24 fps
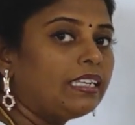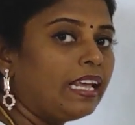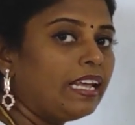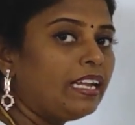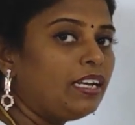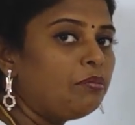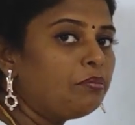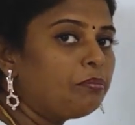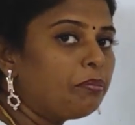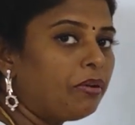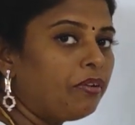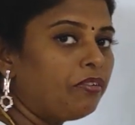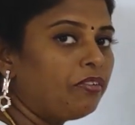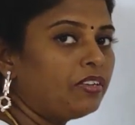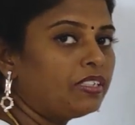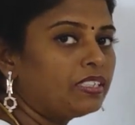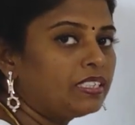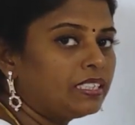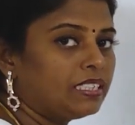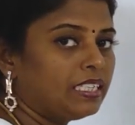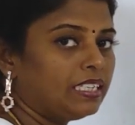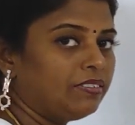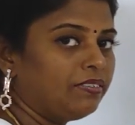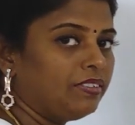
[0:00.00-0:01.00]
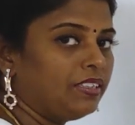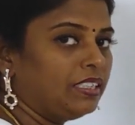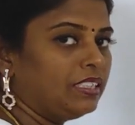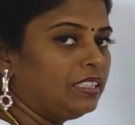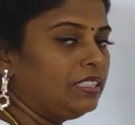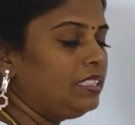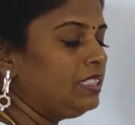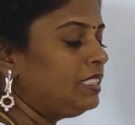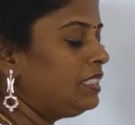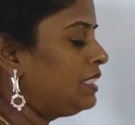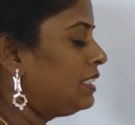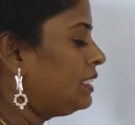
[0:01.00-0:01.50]
10 power
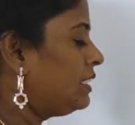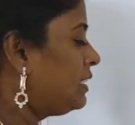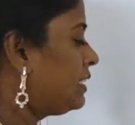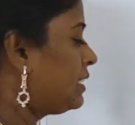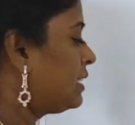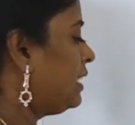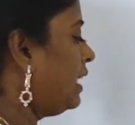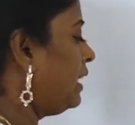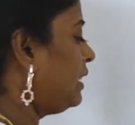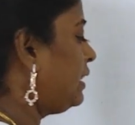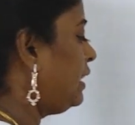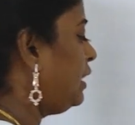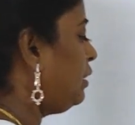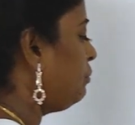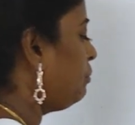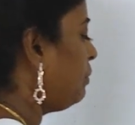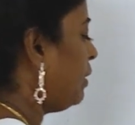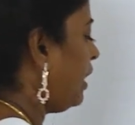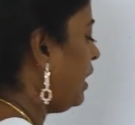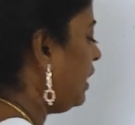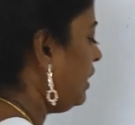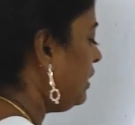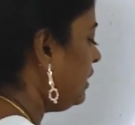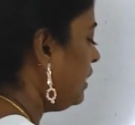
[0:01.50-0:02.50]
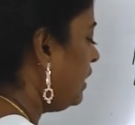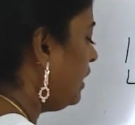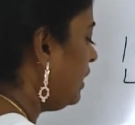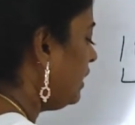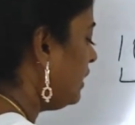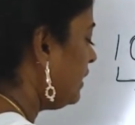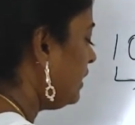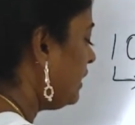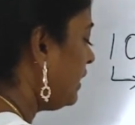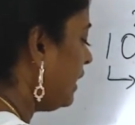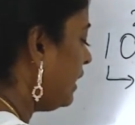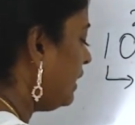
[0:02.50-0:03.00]
7 is nothing
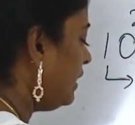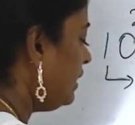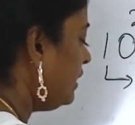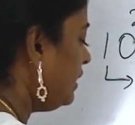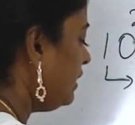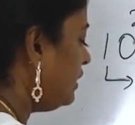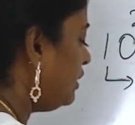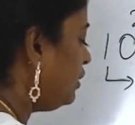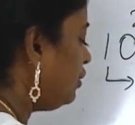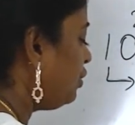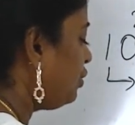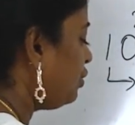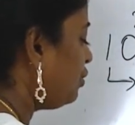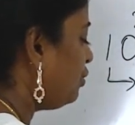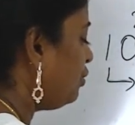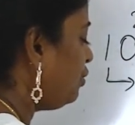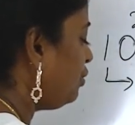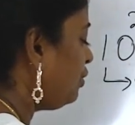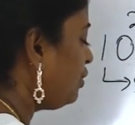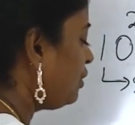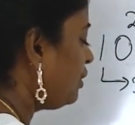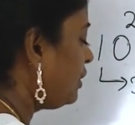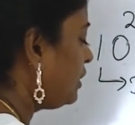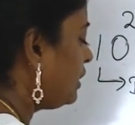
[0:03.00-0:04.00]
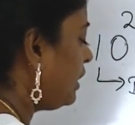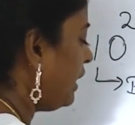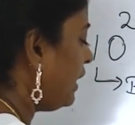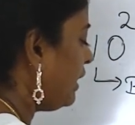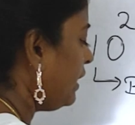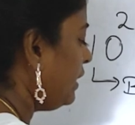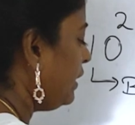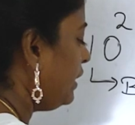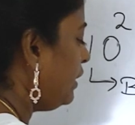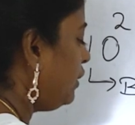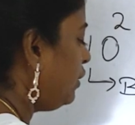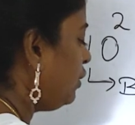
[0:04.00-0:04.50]
but 10
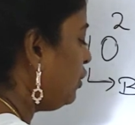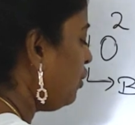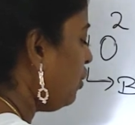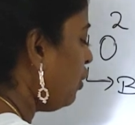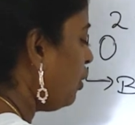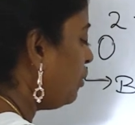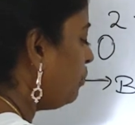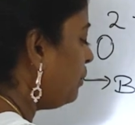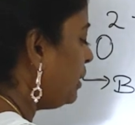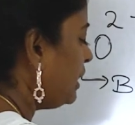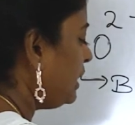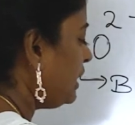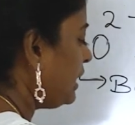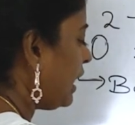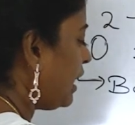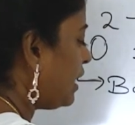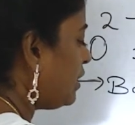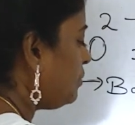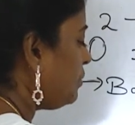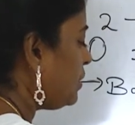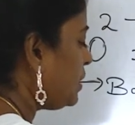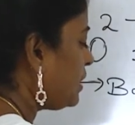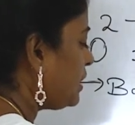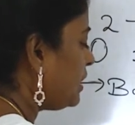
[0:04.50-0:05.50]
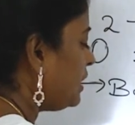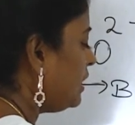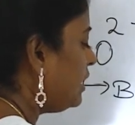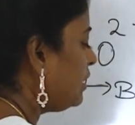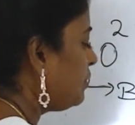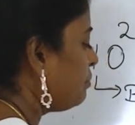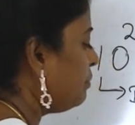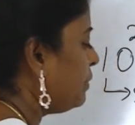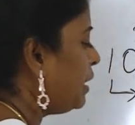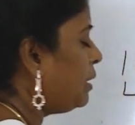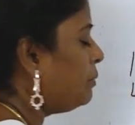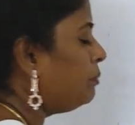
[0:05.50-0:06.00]
into how many times?
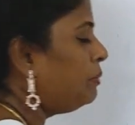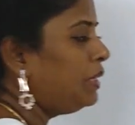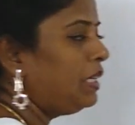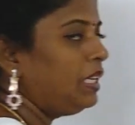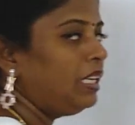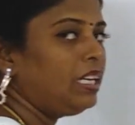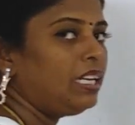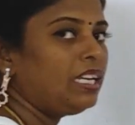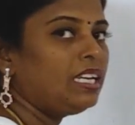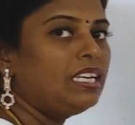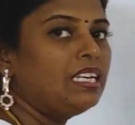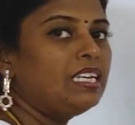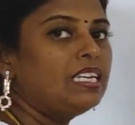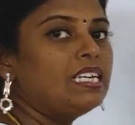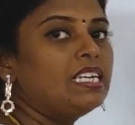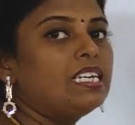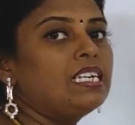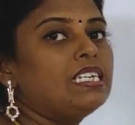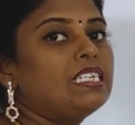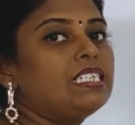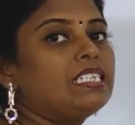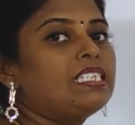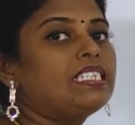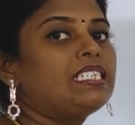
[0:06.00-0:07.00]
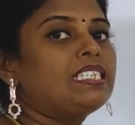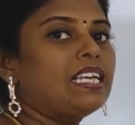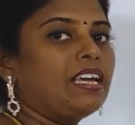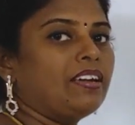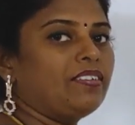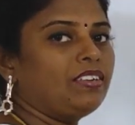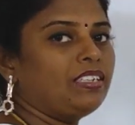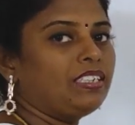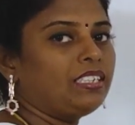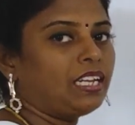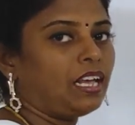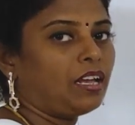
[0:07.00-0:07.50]
It may be
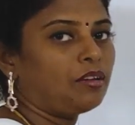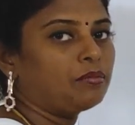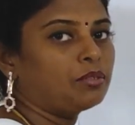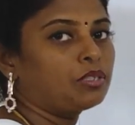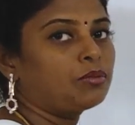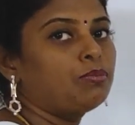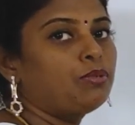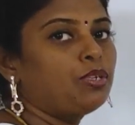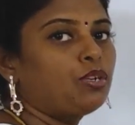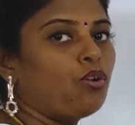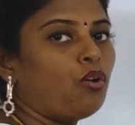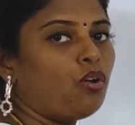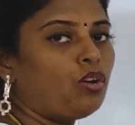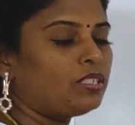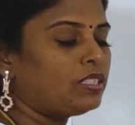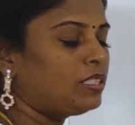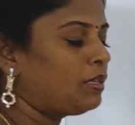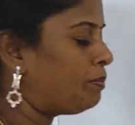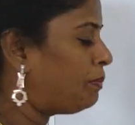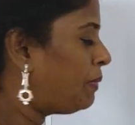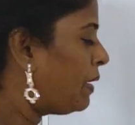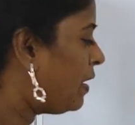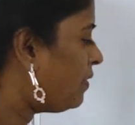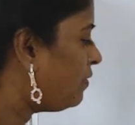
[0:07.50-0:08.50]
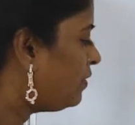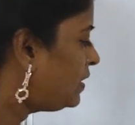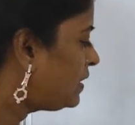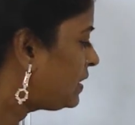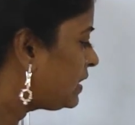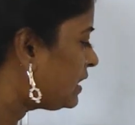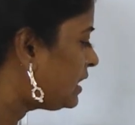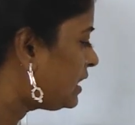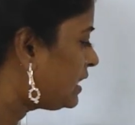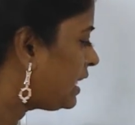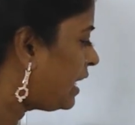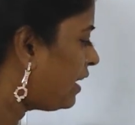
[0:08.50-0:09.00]
7 times because the power
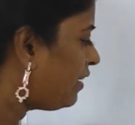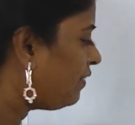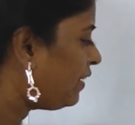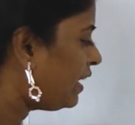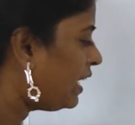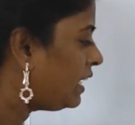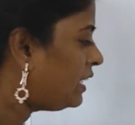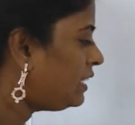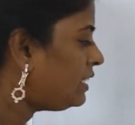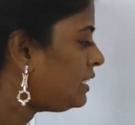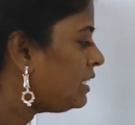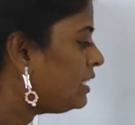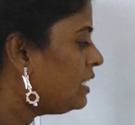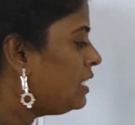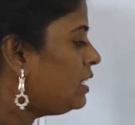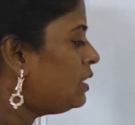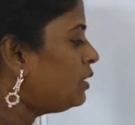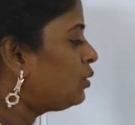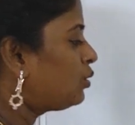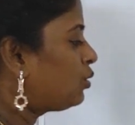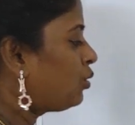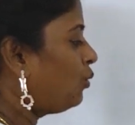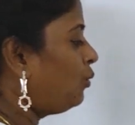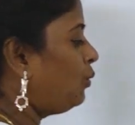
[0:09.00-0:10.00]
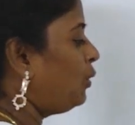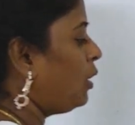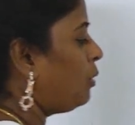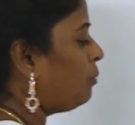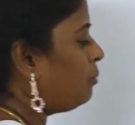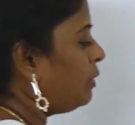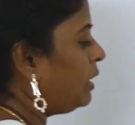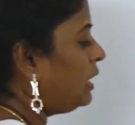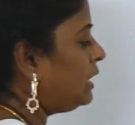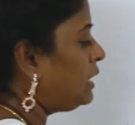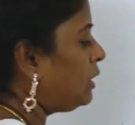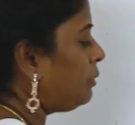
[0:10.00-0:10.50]
is 7. So we are
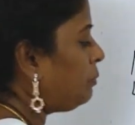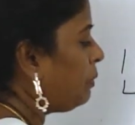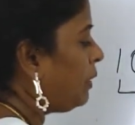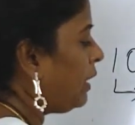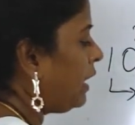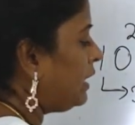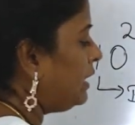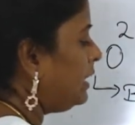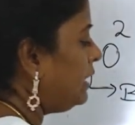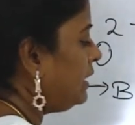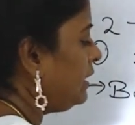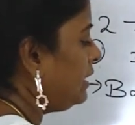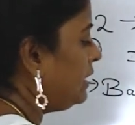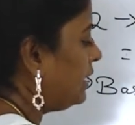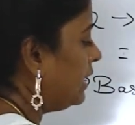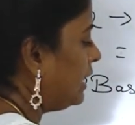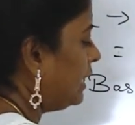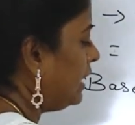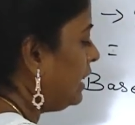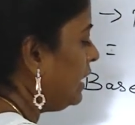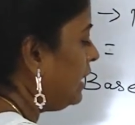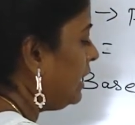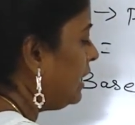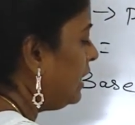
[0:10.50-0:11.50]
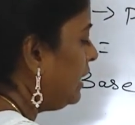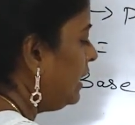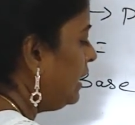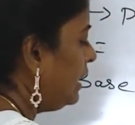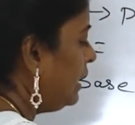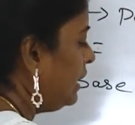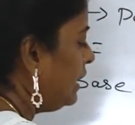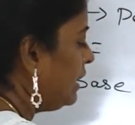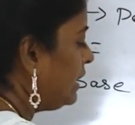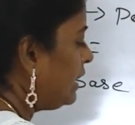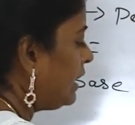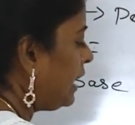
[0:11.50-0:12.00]
multiplying
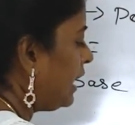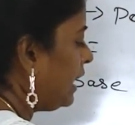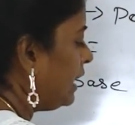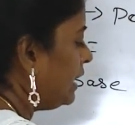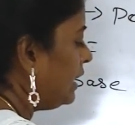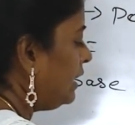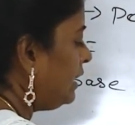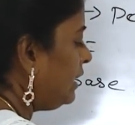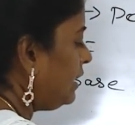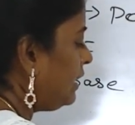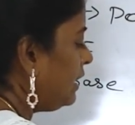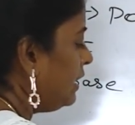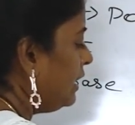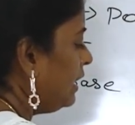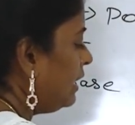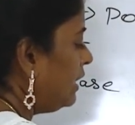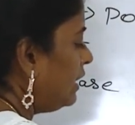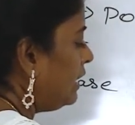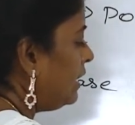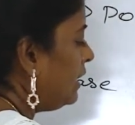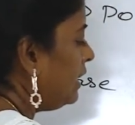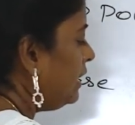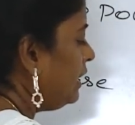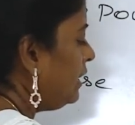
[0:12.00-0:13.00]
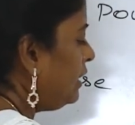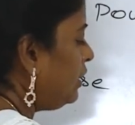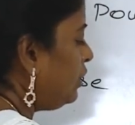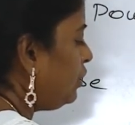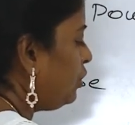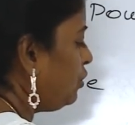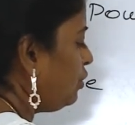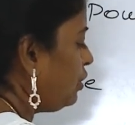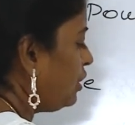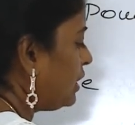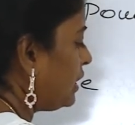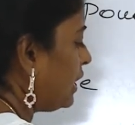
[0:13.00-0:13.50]
the 10
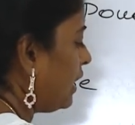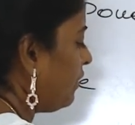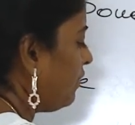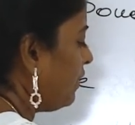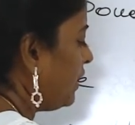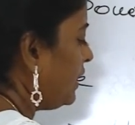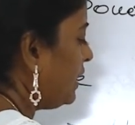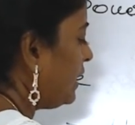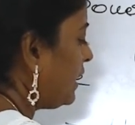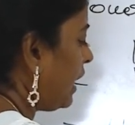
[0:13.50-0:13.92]
into 7